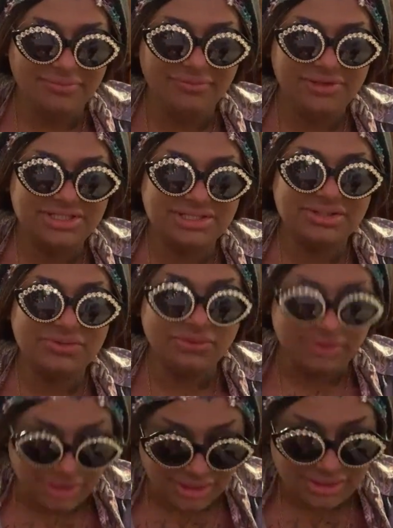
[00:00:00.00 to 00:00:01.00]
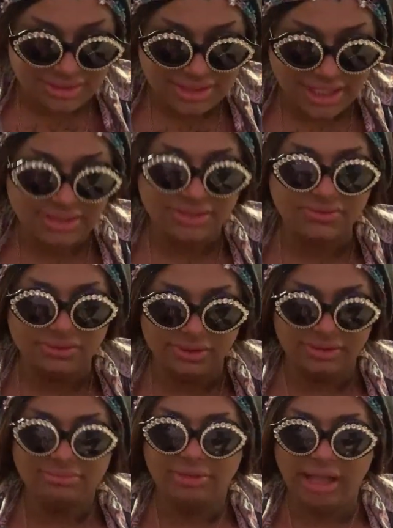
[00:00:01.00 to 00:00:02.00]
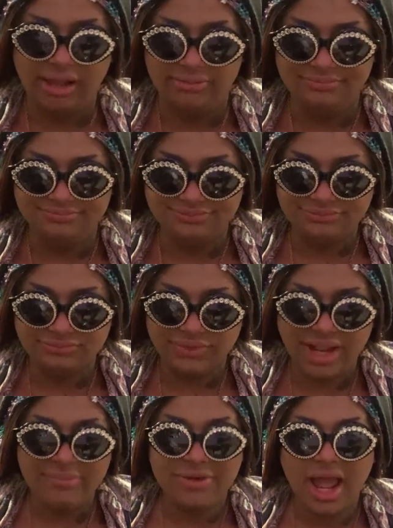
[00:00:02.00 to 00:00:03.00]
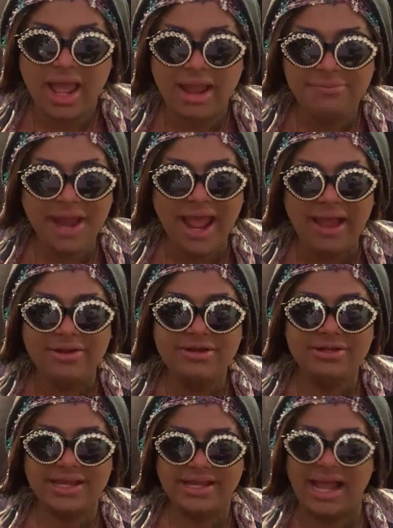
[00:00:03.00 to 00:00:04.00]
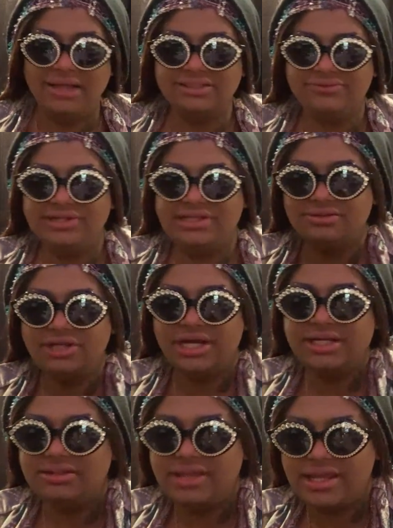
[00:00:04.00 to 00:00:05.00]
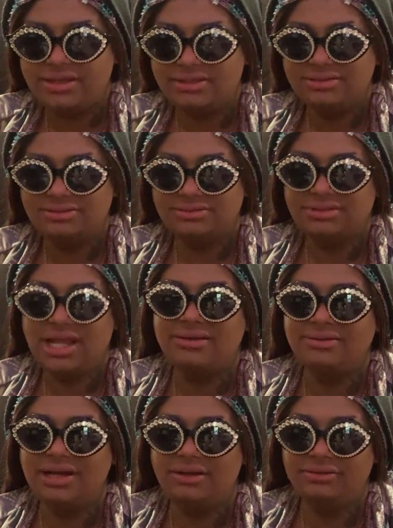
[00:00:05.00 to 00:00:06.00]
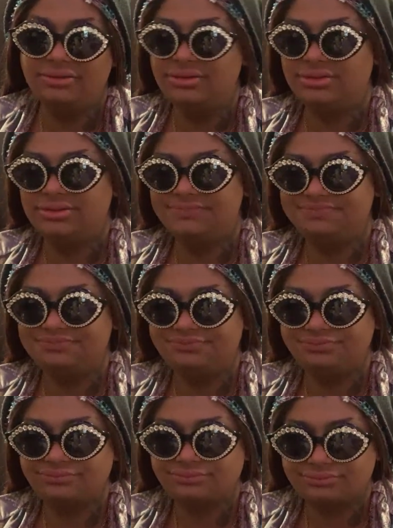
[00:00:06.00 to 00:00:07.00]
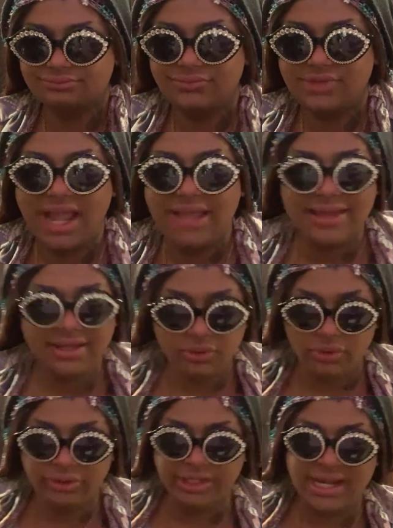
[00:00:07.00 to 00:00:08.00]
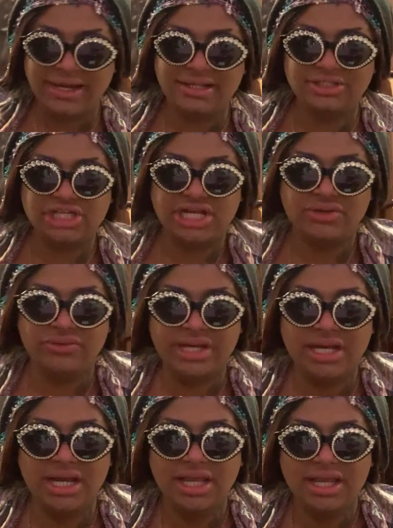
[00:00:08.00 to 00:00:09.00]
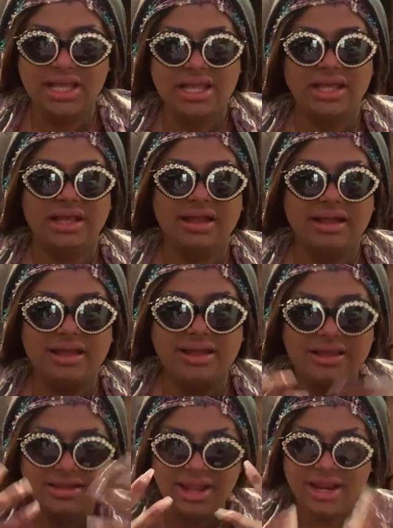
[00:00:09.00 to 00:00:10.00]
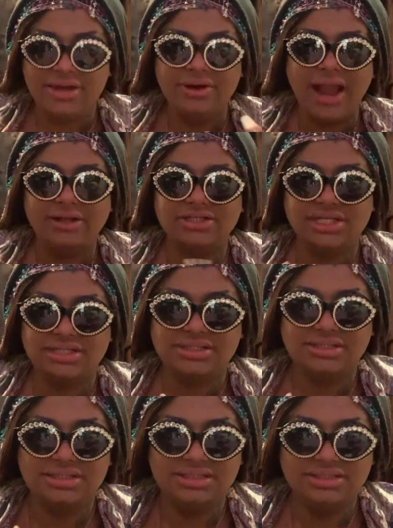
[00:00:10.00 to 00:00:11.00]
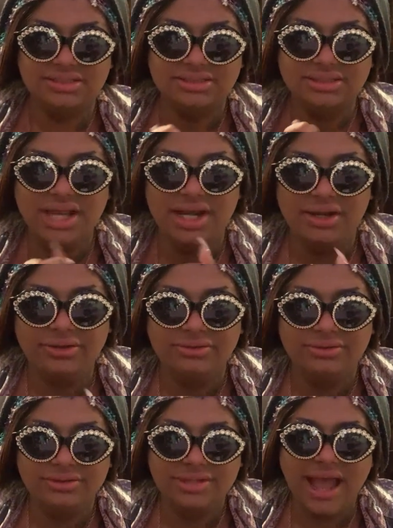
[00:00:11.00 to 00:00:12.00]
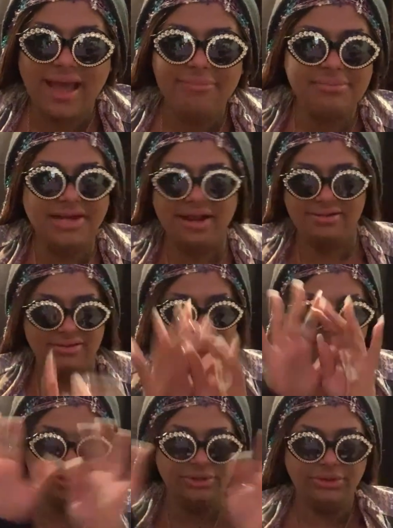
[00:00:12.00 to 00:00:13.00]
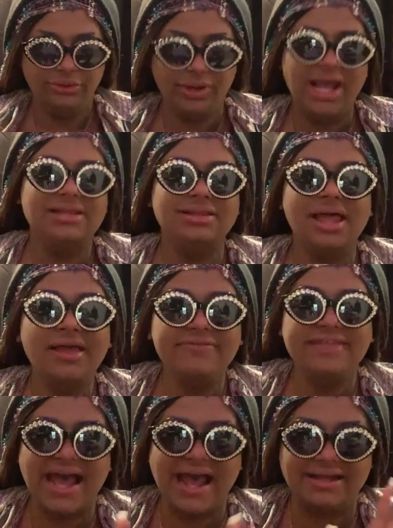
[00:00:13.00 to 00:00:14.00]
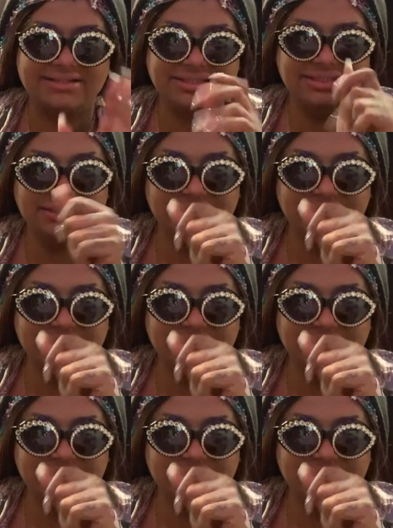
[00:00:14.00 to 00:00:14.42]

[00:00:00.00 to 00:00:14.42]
Which is cool. That's cool, but I'm not out here like actively trying to like, I don't know. I like organic, genuine interactions, you know, that happen out of the blue. I love that.